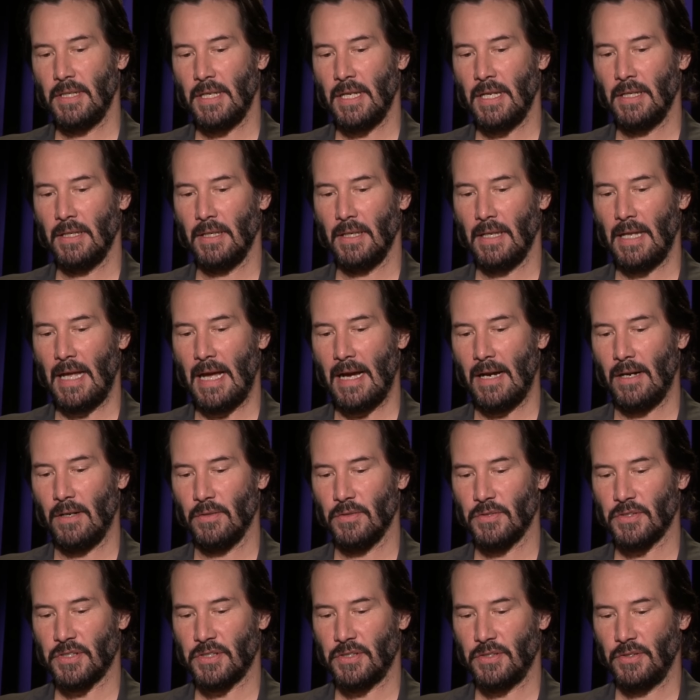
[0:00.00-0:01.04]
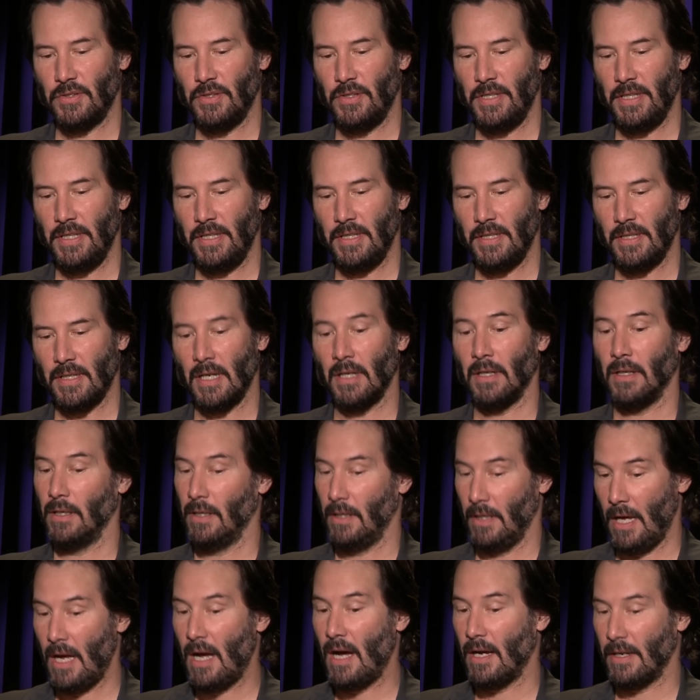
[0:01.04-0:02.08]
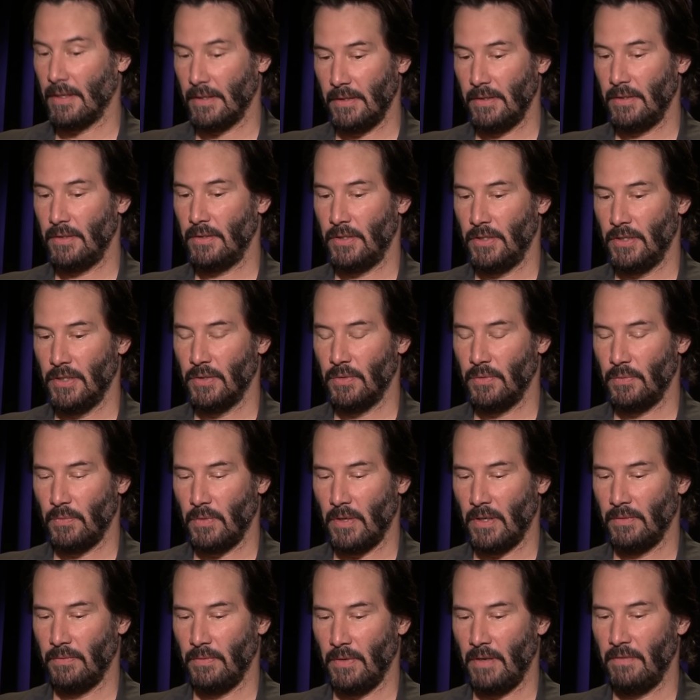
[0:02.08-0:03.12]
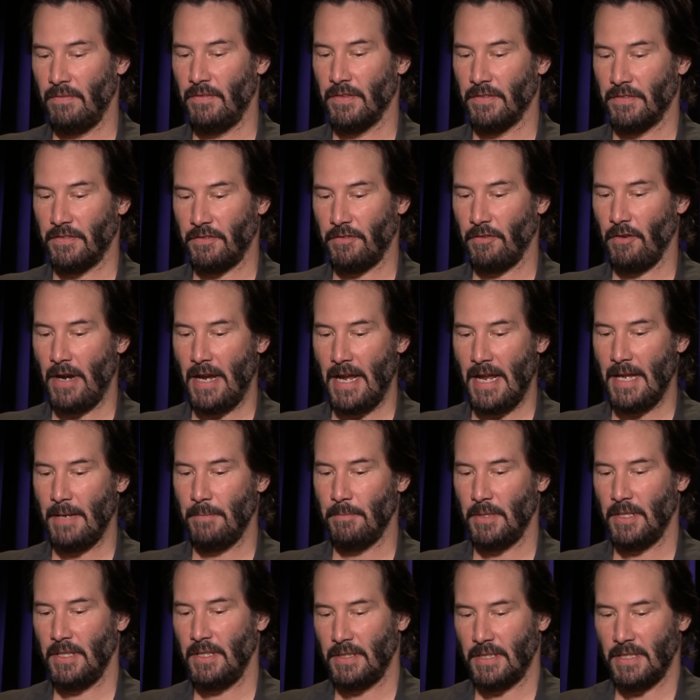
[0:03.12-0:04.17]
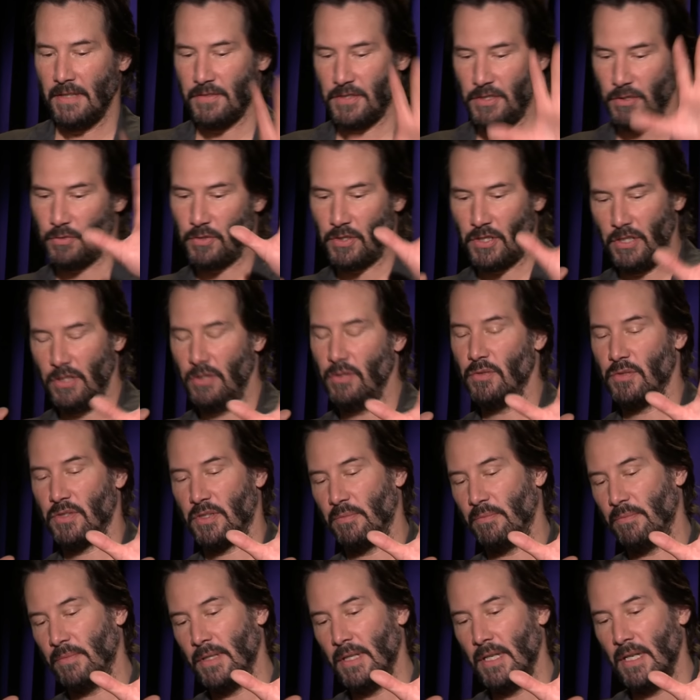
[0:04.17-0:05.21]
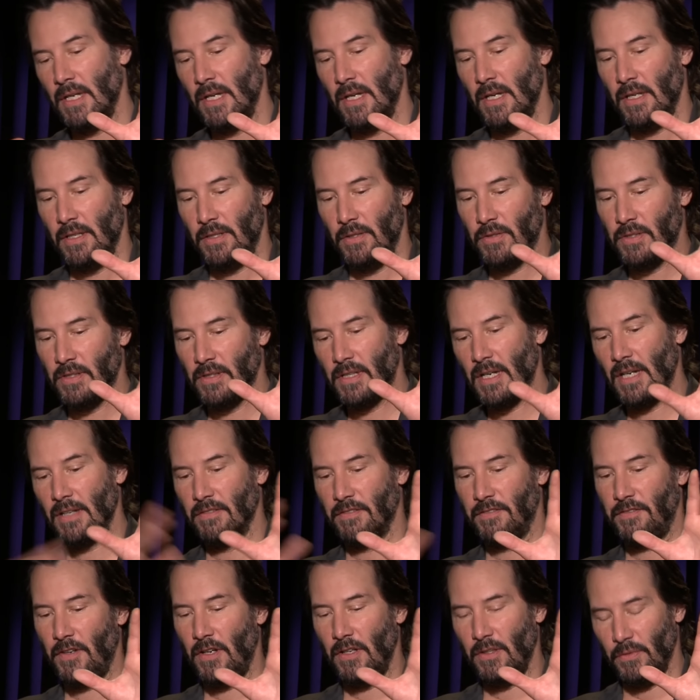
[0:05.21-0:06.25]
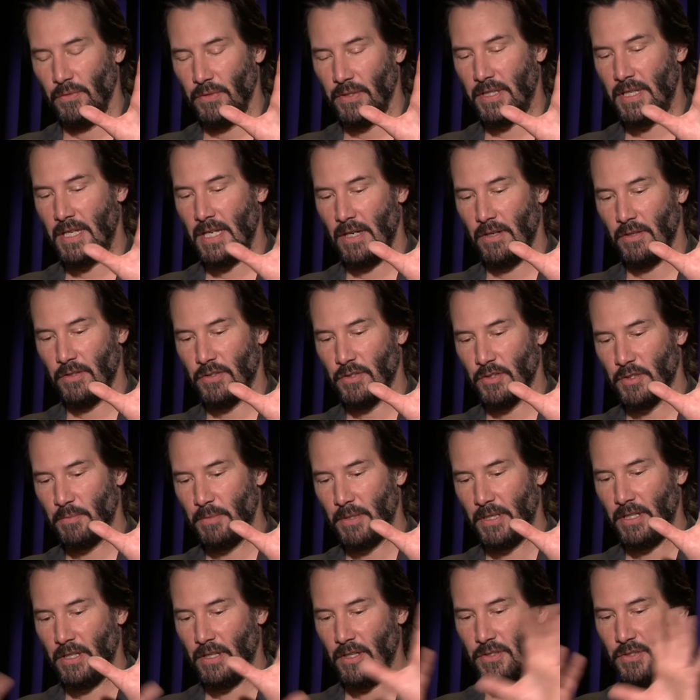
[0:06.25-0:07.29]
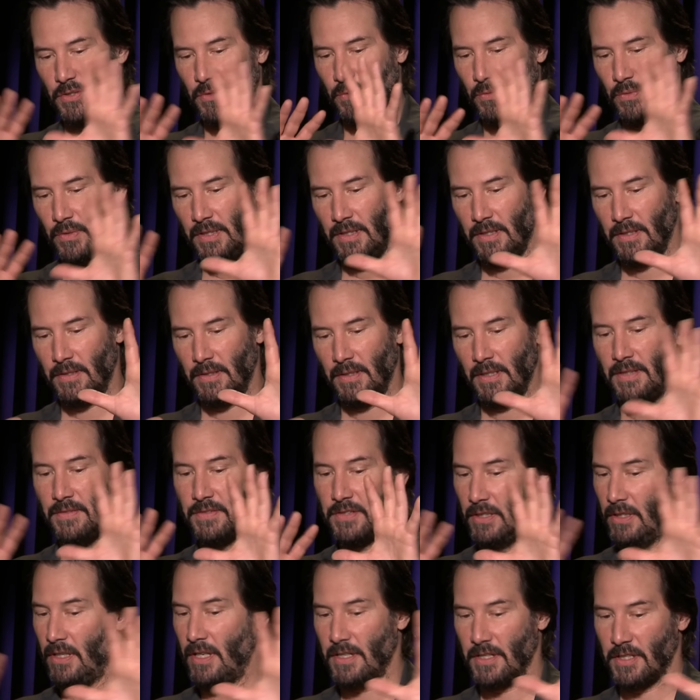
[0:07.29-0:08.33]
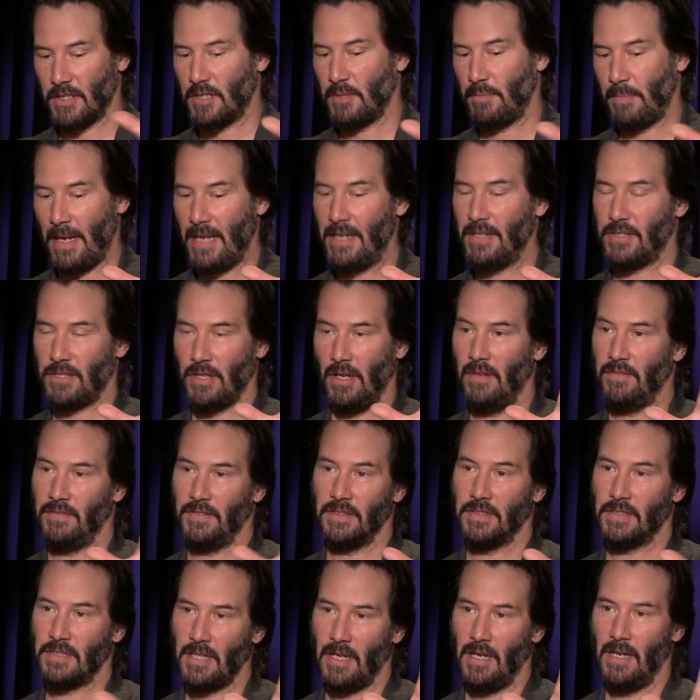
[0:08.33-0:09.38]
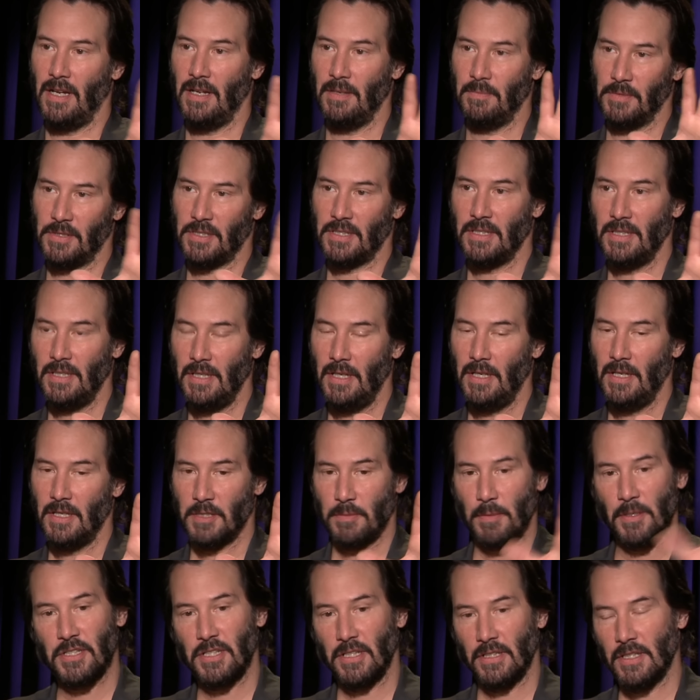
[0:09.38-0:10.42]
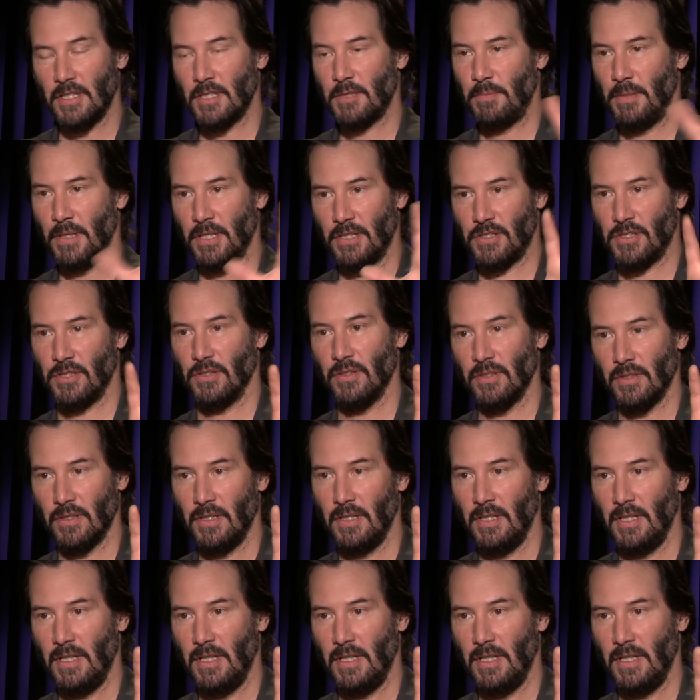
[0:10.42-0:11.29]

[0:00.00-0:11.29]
He allows a lot, you know, of the frame. He gives you cues and you can kind of follow the characters, but he also leaves a lot of space oftentimes, especially in this picture,